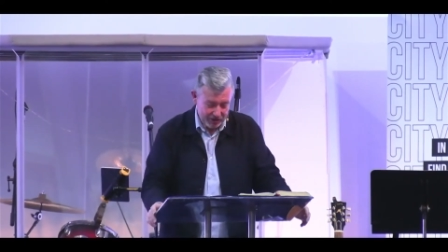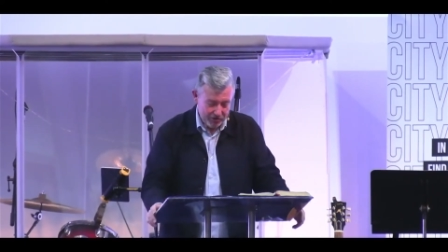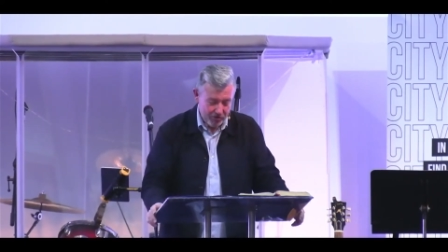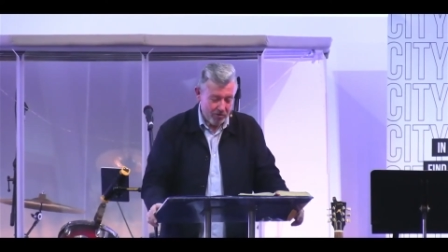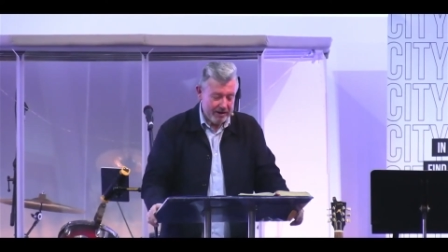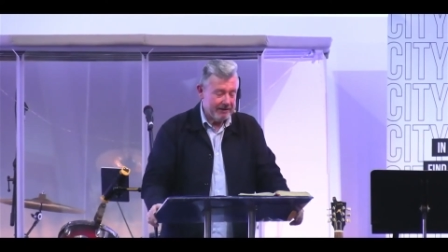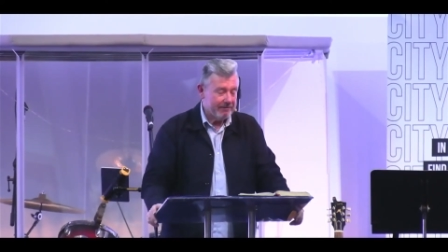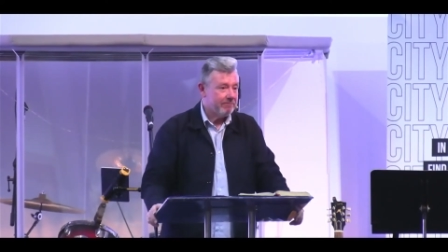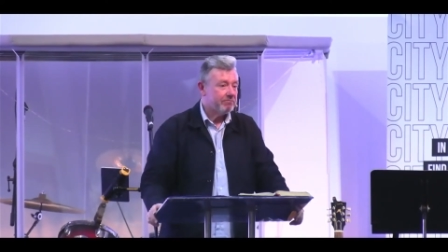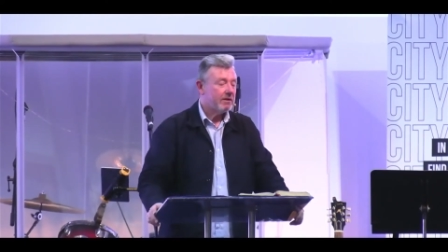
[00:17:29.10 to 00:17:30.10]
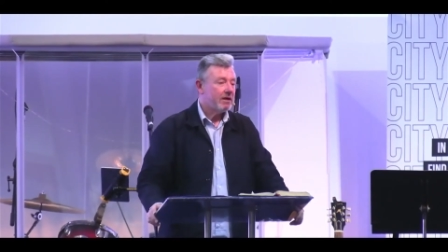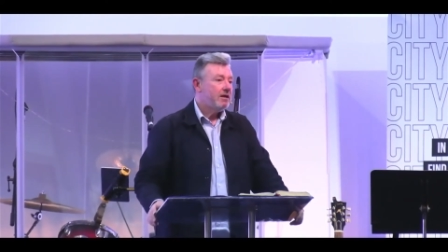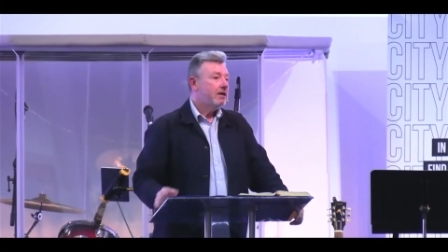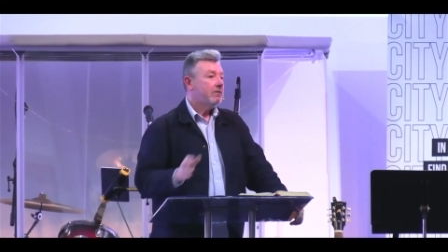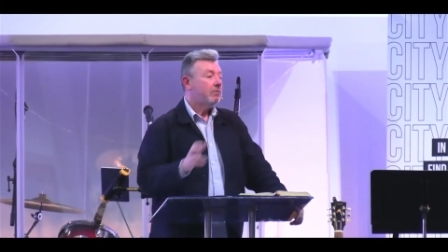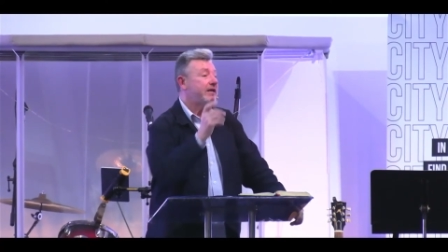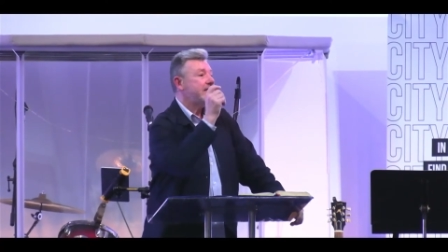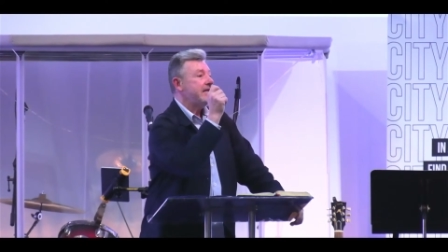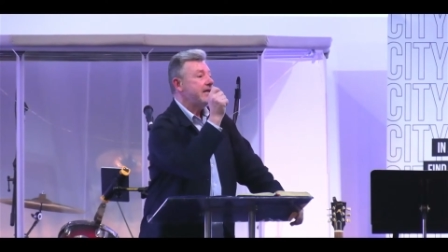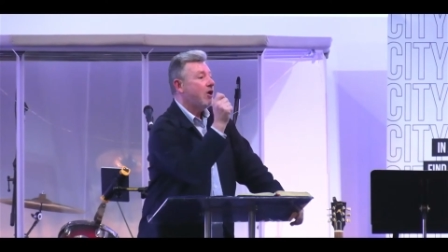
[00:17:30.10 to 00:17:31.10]
grow in. One of
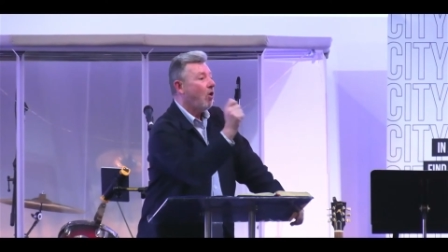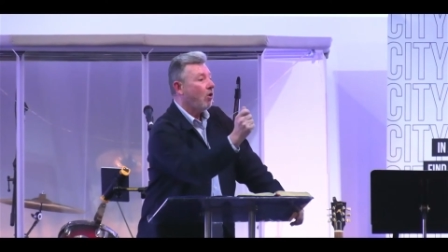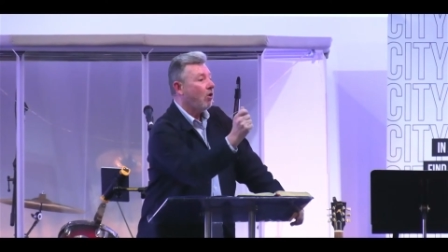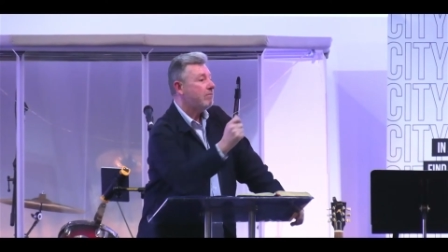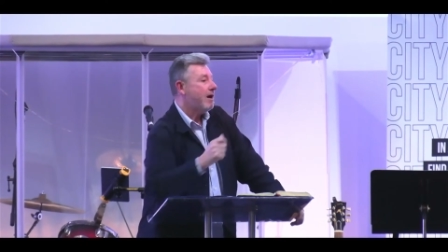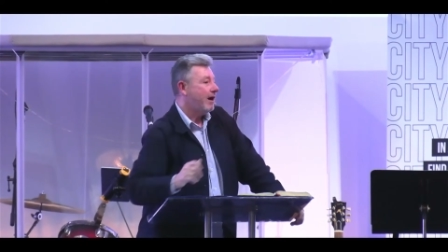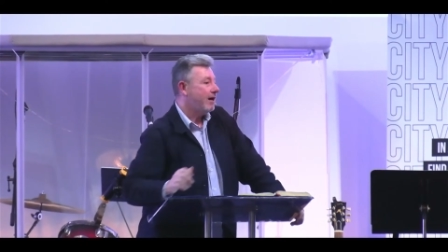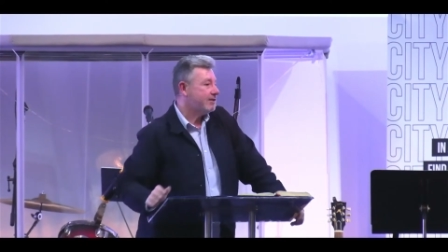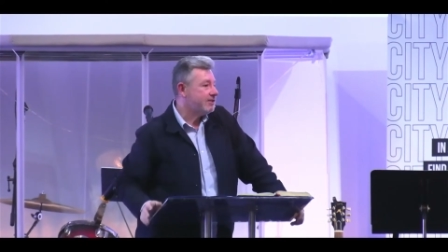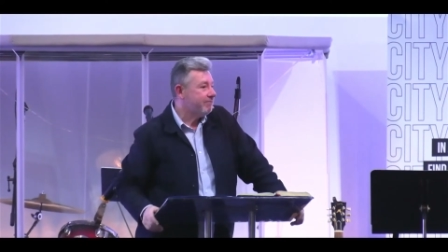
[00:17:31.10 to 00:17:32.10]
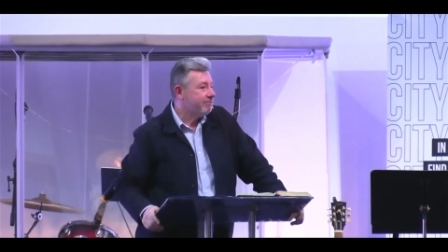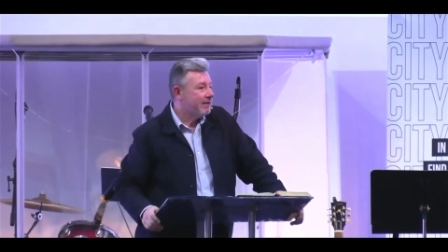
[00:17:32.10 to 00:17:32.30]
the hallmarks